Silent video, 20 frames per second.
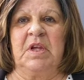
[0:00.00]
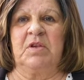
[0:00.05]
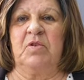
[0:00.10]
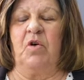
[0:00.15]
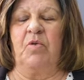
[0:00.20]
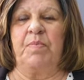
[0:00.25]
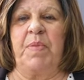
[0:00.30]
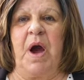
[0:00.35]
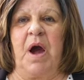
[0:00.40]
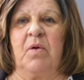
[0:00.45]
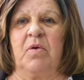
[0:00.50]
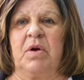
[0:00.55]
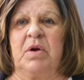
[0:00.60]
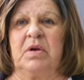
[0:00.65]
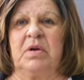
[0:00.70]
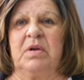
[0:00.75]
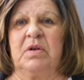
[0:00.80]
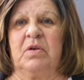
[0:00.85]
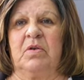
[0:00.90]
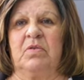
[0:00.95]
no
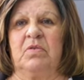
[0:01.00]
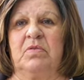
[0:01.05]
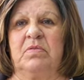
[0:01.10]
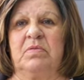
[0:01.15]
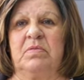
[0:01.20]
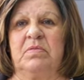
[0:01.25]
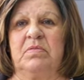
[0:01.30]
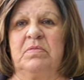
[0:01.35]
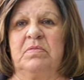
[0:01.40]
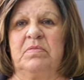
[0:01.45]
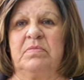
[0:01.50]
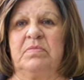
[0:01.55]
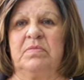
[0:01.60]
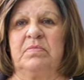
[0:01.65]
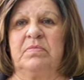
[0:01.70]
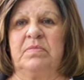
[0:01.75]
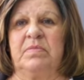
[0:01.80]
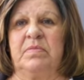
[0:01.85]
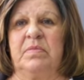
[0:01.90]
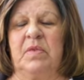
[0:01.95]
power, no
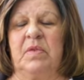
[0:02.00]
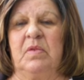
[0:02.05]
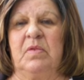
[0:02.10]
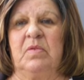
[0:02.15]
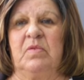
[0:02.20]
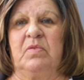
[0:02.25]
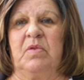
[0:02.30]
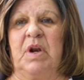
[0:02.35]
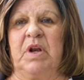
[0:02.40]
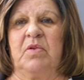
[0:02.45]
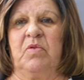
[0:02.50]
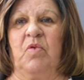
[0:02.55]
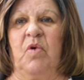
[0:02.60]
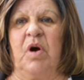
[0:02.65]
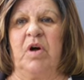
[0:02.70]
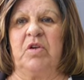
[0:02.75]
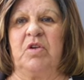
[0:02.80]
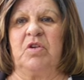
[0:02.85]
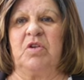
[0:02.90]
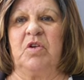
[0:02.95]
running
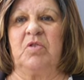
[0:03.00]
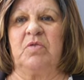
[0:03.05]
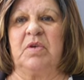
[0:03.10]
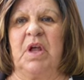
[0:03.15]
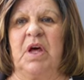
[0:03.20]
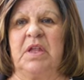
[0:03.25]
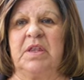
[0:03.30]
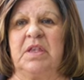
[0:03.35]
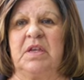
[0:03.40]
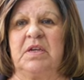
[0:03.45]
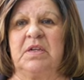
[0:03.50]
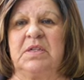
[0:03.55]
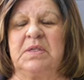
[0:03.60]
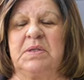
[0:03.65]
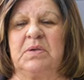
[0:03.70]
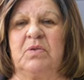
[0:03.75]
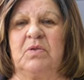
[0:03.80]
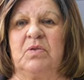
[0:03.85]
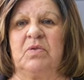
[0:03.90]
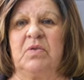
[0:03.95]
water, no nothing.
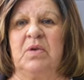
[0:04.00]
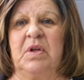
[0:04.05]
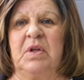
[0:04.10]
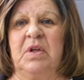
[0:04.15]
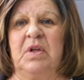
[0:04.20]
So.